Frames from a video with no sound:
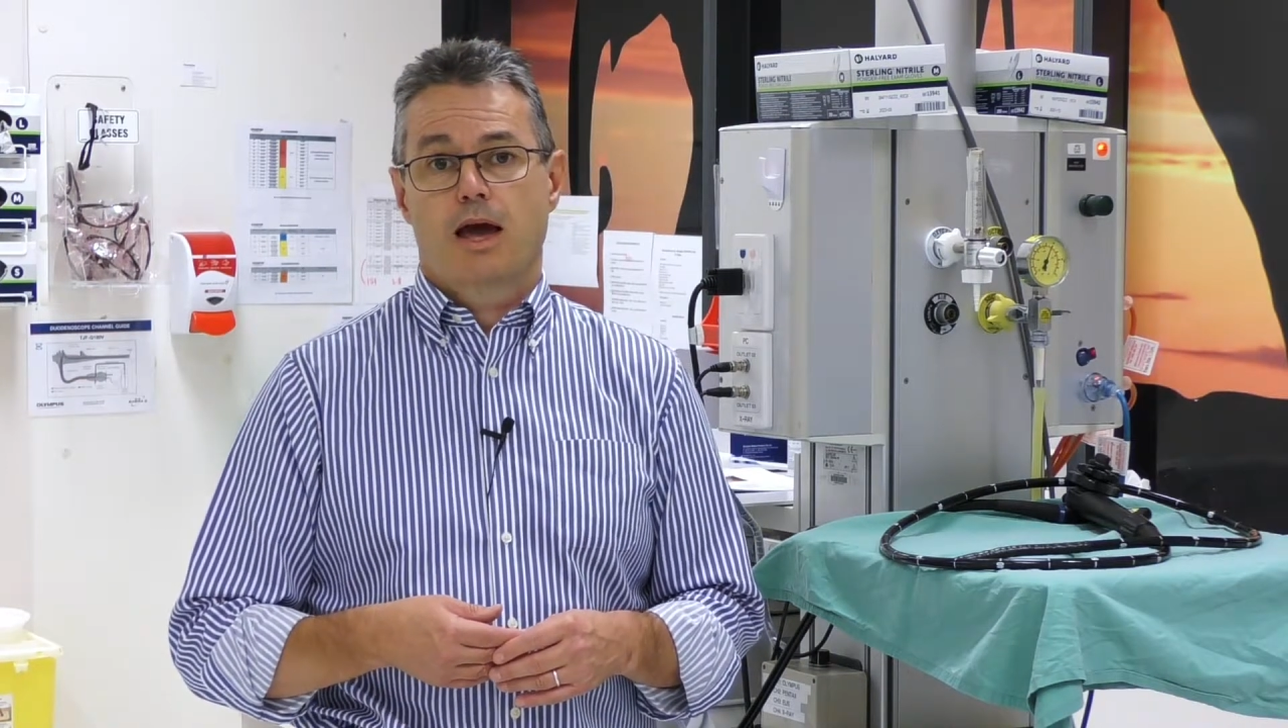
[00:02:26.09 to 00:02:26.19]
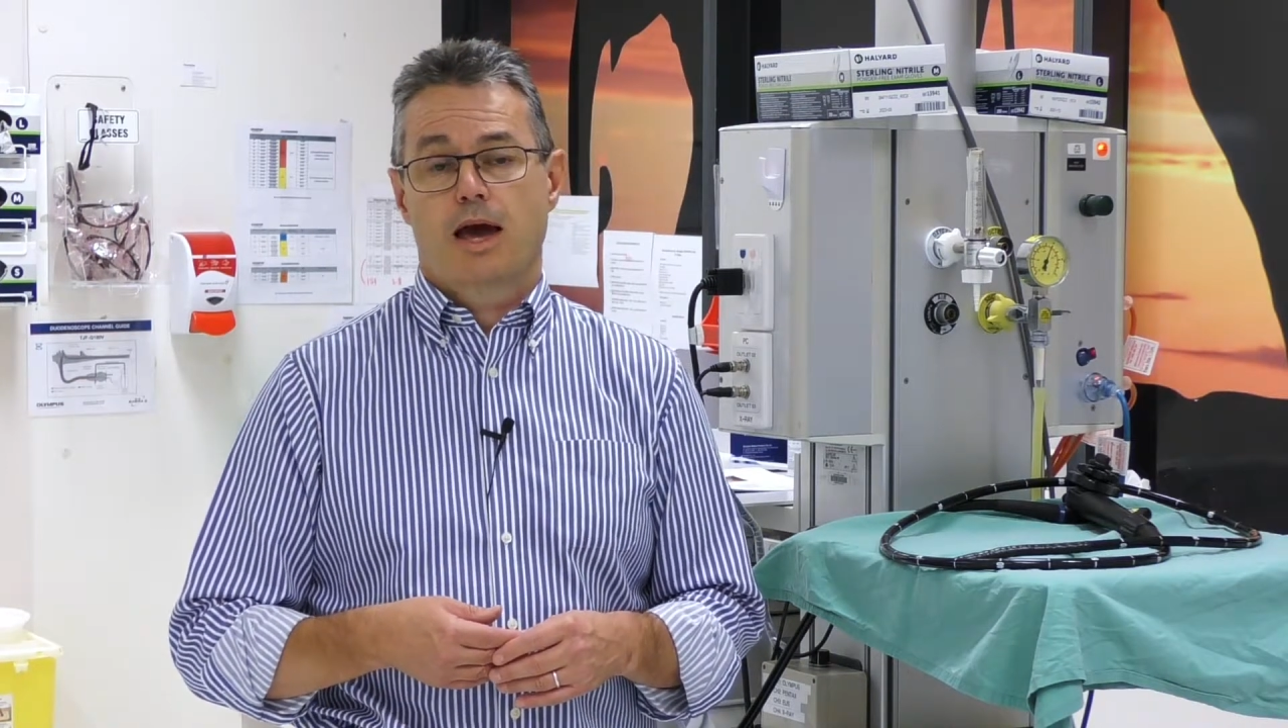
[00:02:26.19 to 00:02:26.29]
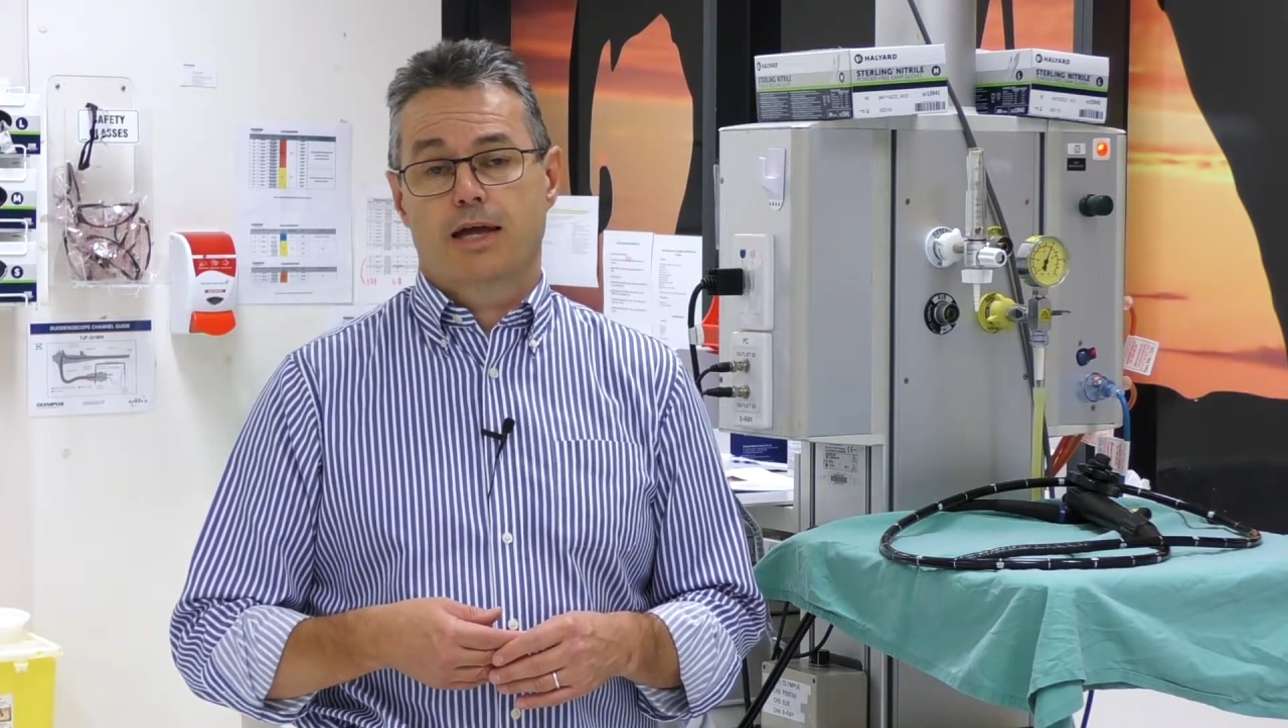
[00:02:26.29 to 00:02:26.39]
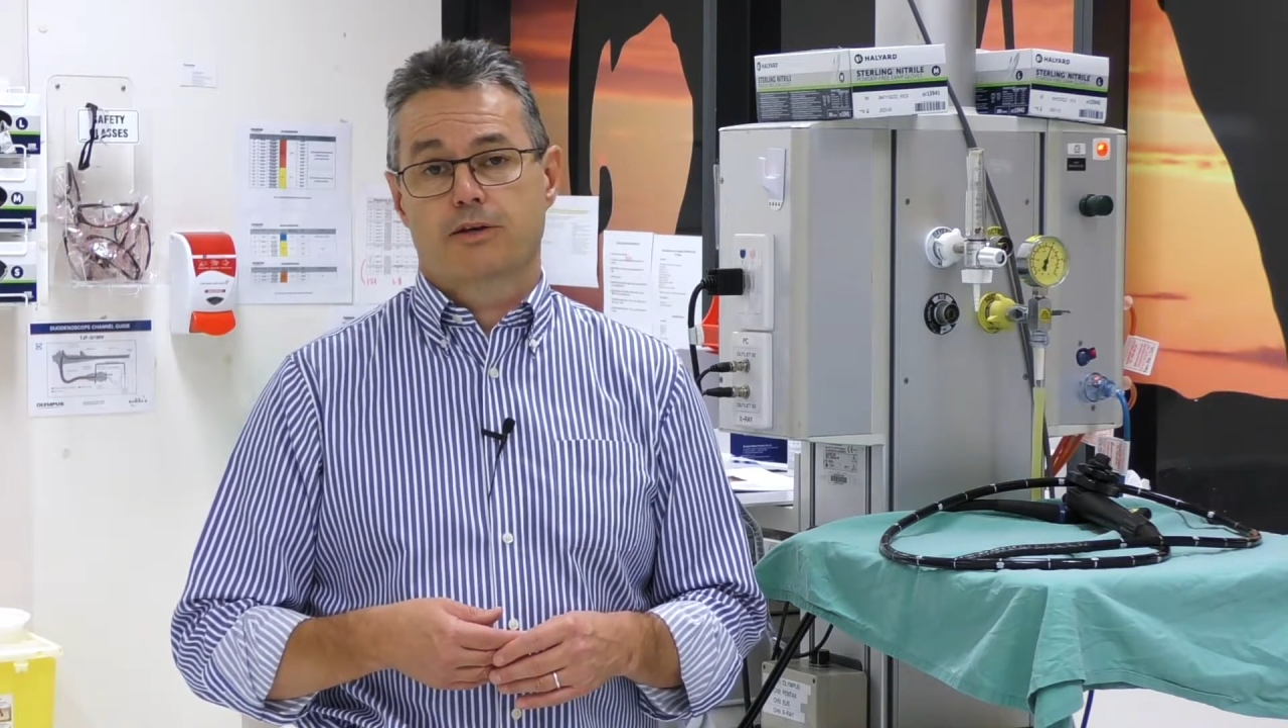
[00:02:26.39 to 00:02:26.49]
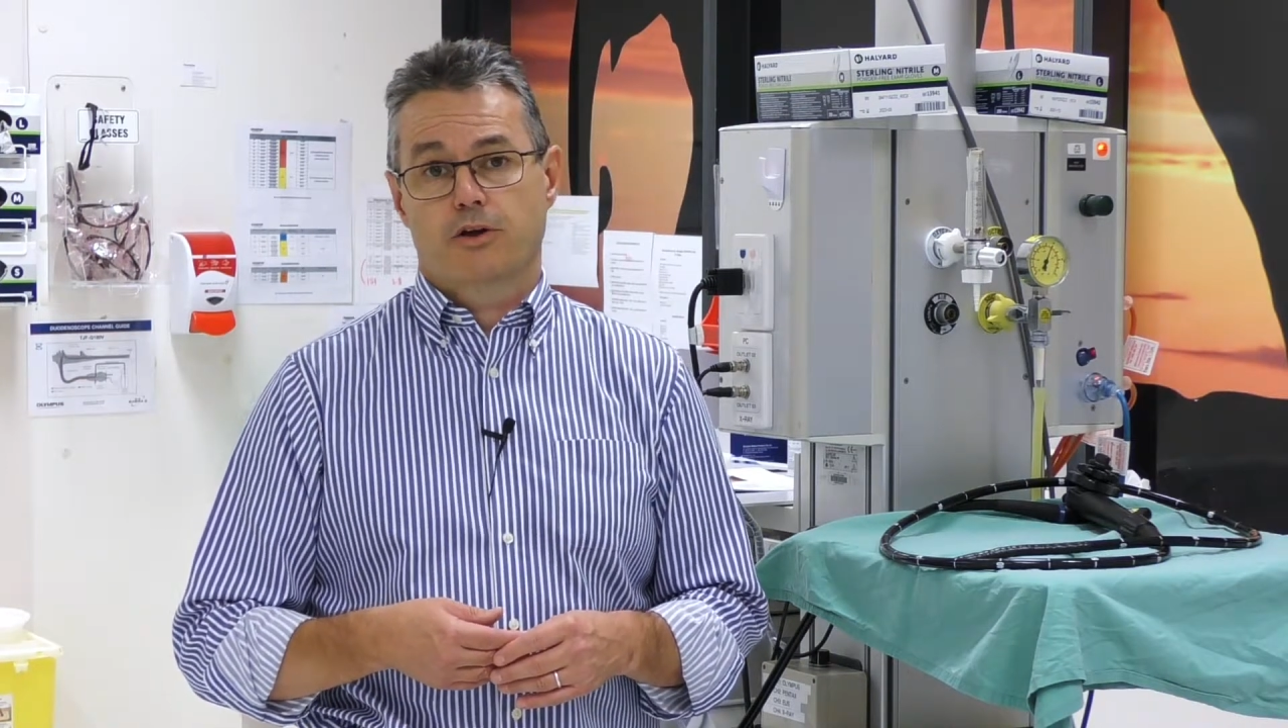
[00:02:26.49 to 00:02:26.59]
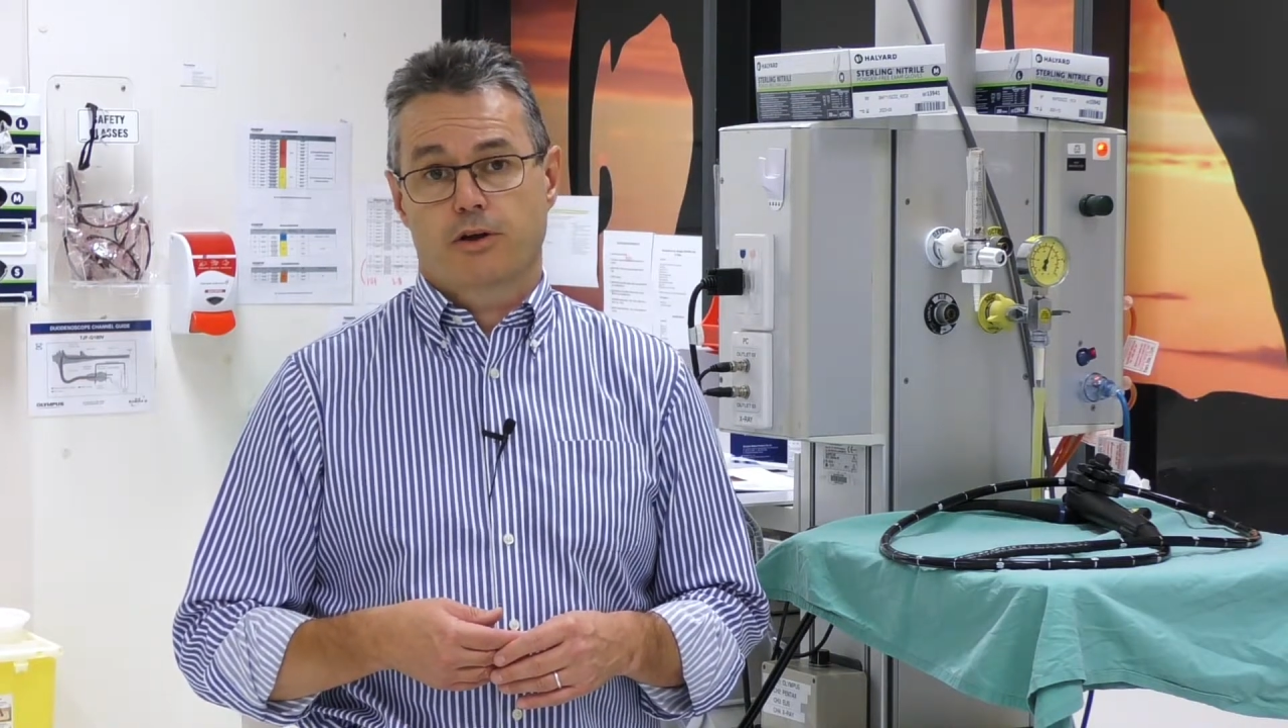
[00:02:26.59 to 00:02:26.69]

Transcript: And